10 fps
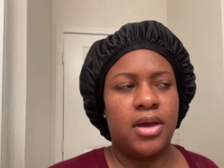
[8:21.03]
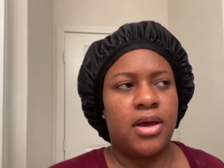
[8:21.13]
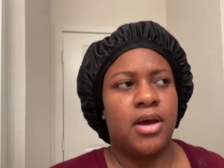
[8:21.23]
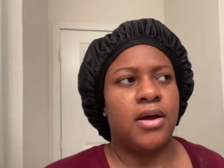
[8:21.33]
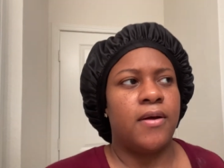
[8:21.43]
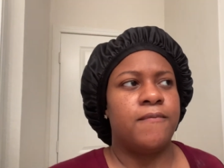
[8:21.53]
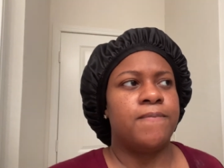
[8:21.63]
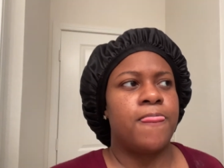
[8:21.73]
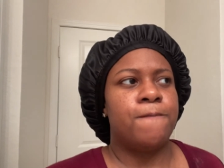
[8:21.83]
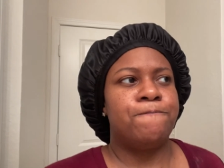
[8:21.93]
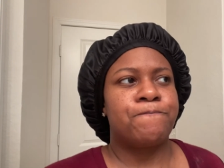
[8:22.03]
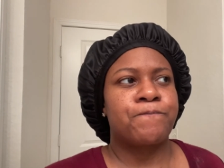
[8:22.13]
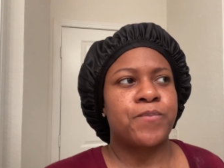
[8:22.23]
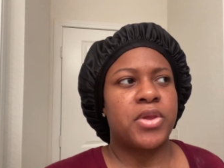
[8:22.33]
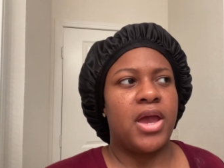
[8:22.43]
um,
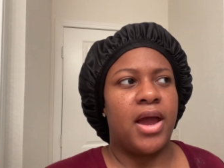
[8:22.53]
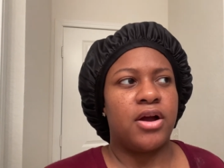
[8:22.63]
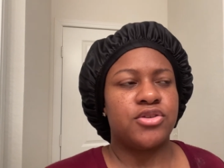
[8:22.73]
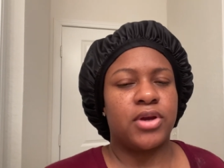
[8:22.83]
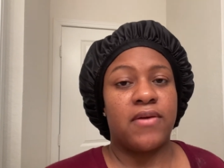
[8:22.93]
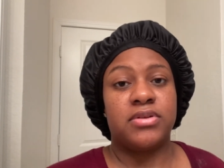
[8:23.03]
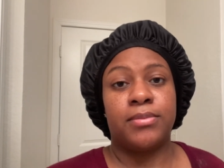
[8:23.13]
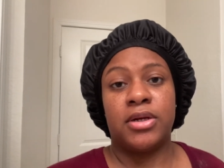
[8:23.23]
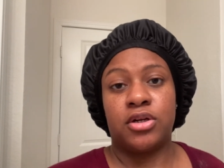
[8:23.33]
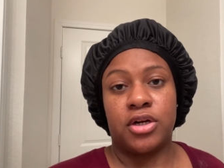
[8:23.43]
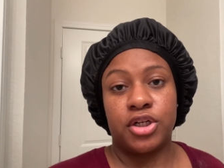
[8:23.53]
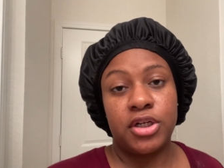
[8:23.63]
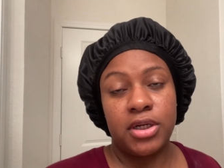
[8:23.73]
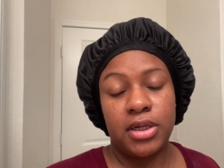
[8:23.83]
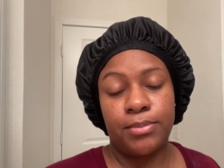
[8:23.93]
I also gave it to my
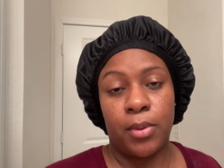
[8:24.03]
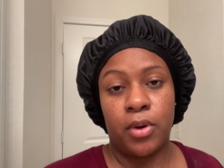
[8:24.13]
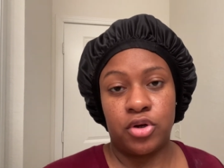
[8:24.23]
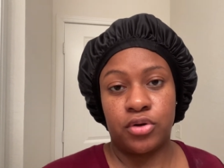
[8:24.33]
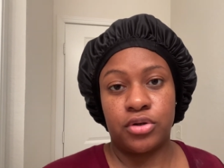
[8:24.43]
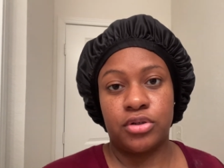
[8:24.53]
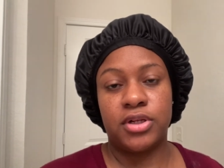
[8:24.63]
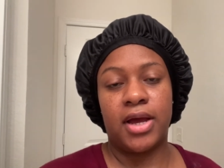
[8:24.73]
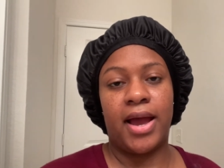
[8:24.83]
daughter, my one-year-old.